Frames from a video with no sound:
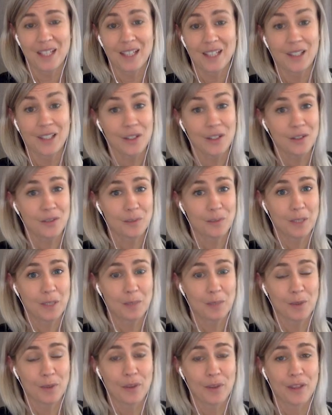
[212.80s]
lot of
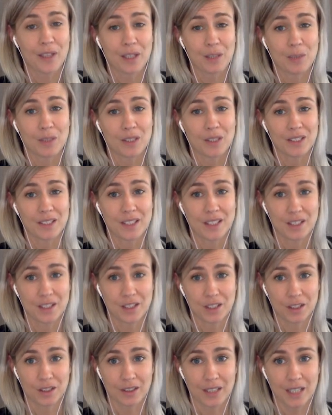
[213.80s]
people think about
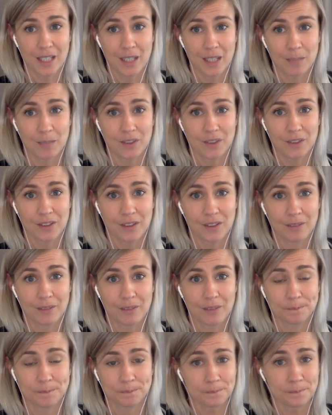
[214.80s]
digital games.
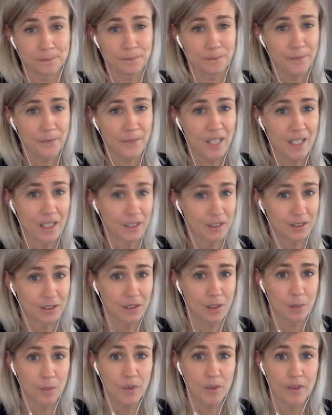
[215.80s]
And
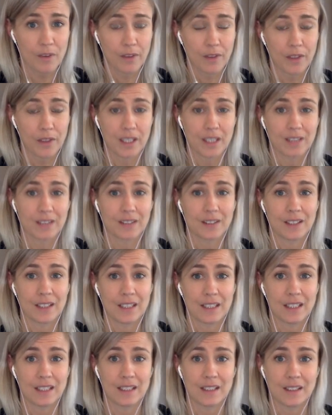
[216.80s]
some of the things
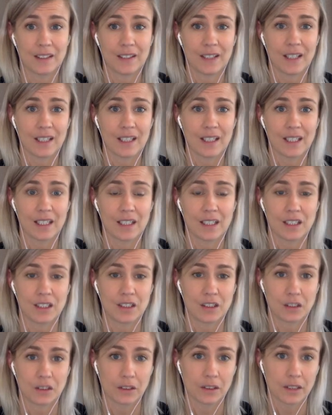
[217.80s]
in designing
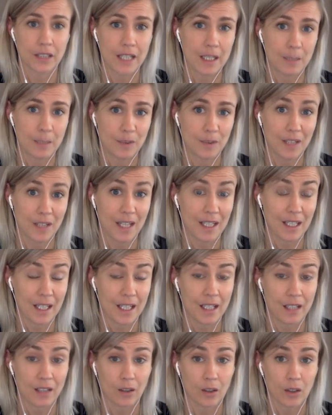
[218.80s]
digital games and
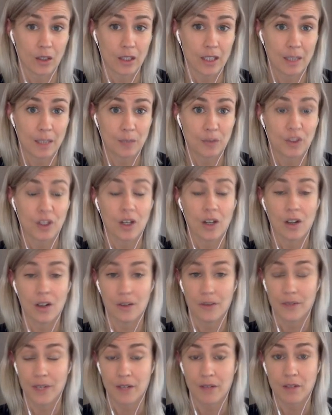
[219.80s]
analog games are
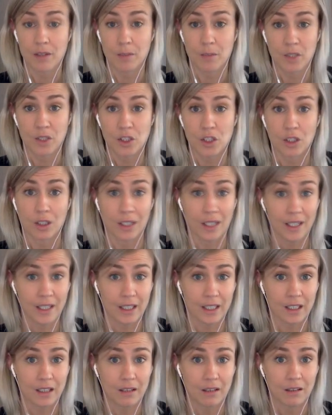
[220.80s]
very much
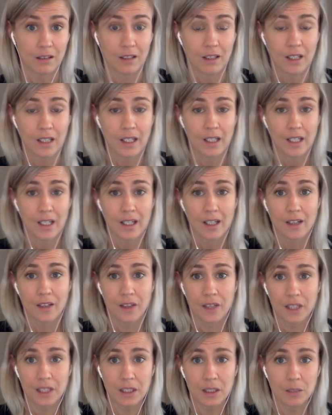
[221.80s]
alike.
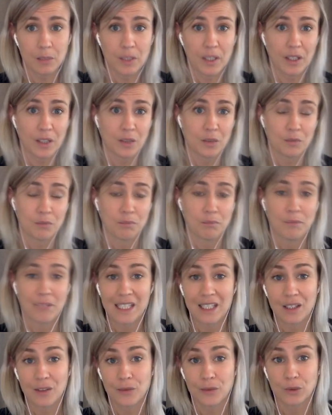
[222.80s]
Thinking about
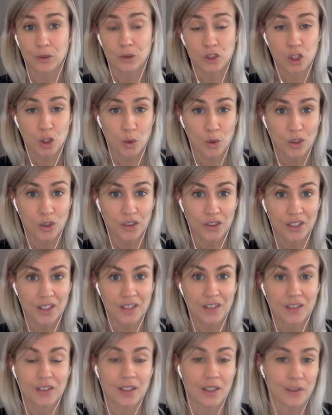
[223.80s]
meaningful
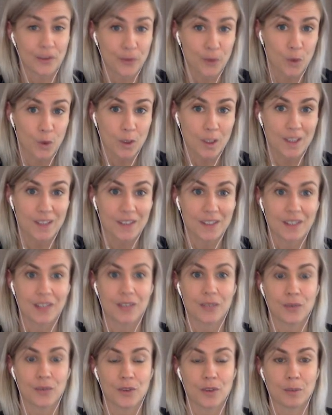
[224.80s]
choices,
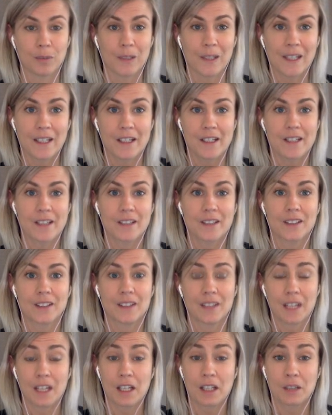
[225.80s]
affordances for the
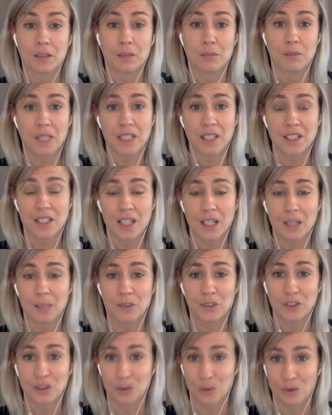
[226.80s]
players, and many
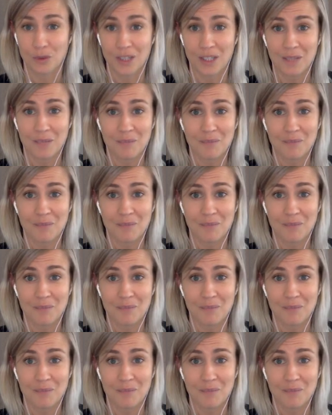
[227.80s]
times story.